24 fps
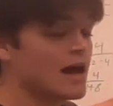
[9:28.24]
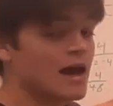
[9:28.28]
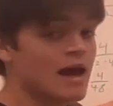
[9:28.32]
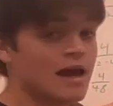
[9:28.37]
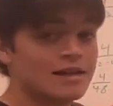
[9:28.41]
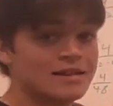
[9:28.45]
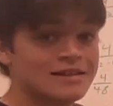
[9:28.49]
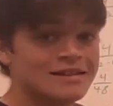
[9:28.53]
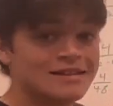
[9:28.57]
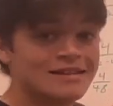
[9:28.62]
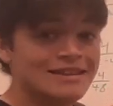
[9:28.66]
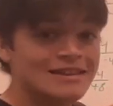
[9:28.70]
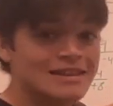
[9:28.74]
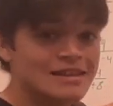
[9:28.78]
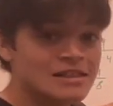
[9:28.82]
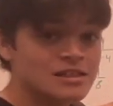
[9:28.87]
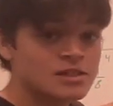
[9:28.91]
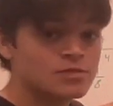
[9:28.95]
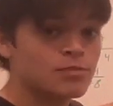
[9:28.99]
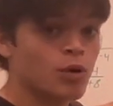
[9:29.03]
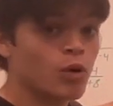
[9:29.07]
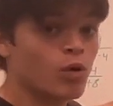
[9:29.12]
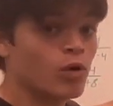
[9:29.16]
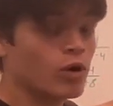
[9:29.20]
at
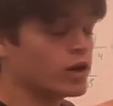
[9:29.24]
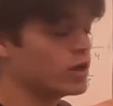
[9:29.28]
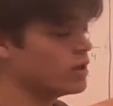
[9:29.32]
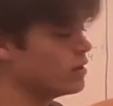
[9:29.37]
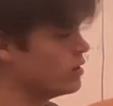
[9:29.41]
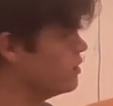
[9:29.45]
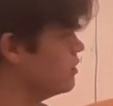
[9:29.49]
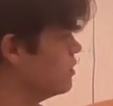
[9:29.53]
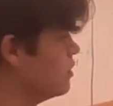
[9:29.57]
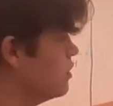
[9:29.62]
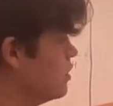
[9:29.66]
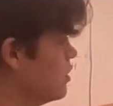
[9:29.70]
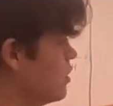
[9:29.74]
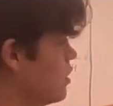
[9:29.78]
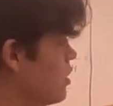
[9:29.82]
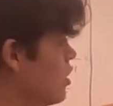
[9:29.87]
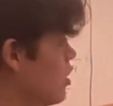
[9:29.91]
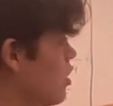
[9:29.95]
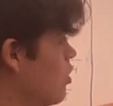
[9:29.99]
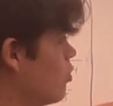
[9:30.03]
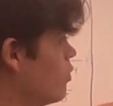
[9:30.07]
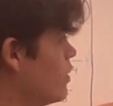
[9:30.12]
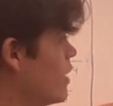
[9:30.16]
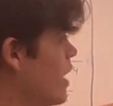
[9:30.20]
this point,
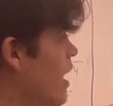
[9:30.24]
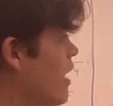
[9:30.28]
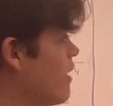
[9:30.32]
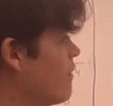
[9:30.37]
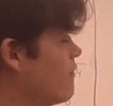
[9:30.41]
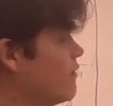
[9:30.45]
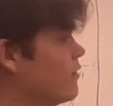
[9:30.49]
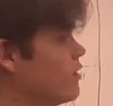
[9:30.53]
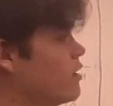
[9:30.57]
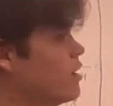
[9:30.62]
we have